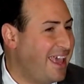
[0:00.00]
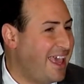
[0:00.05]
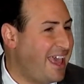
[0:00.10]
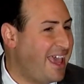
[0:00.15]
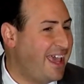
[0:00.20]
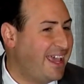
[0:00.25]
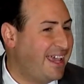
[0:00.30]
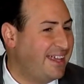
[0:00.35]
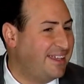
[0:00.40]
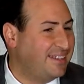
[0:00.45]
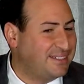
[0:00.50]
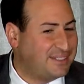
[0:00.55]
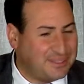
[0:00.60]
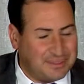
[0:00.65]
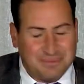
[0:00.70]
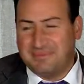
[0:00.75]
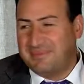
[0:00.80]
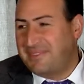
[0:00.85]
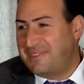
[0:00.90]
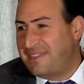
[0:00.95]
and
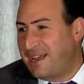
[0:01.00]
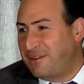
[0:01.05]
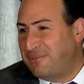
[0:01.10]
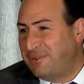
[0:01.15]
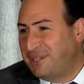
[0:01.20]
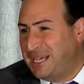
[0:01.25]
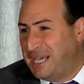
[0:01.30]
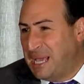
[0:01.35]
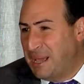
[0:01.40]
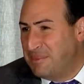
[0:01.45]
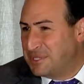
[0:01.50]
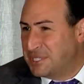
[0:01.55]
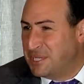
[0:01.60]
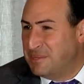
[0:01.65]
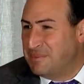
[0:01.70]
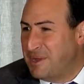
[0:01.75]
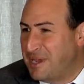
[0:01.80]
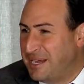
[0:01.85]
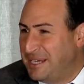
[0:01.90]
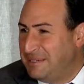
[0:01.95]
that really comes to
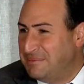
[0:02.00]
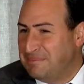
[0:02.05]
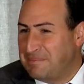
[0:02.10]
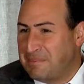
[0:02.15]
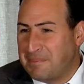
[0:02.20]
mind.